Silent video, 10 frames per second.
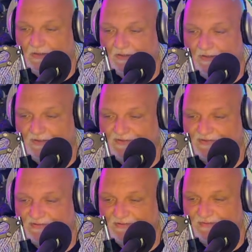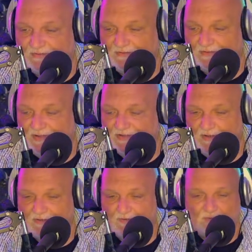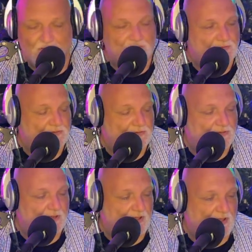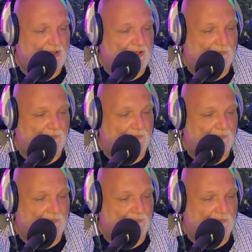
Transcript: it's kind of cool. I